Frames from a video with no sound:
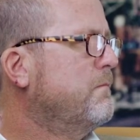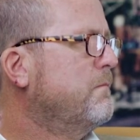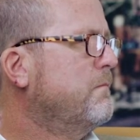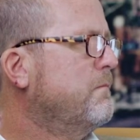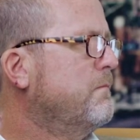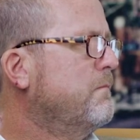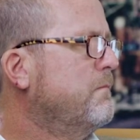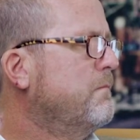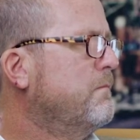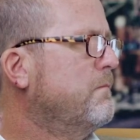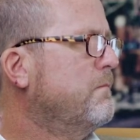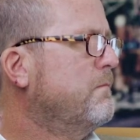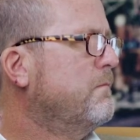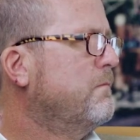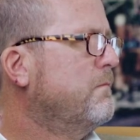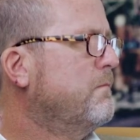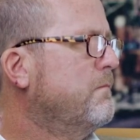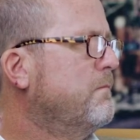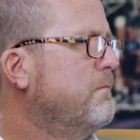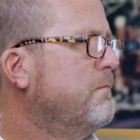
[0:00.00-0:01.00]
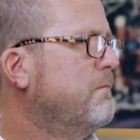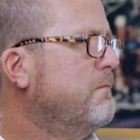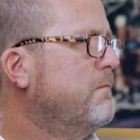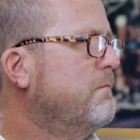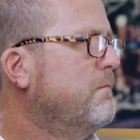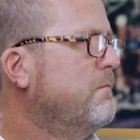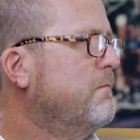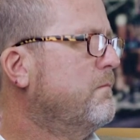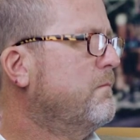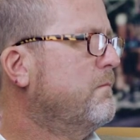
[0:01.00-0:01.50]

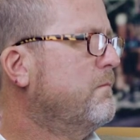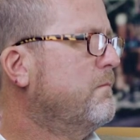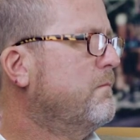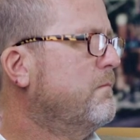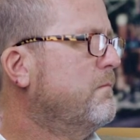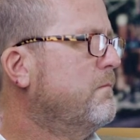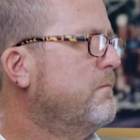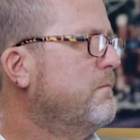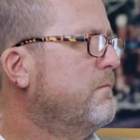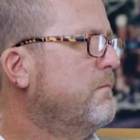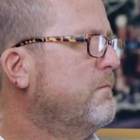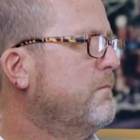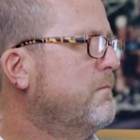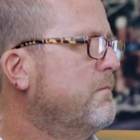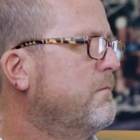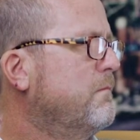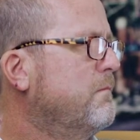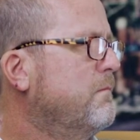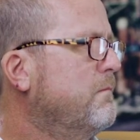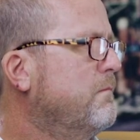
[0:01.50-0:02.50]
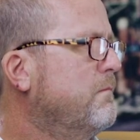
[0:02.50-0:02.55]
(not speaking)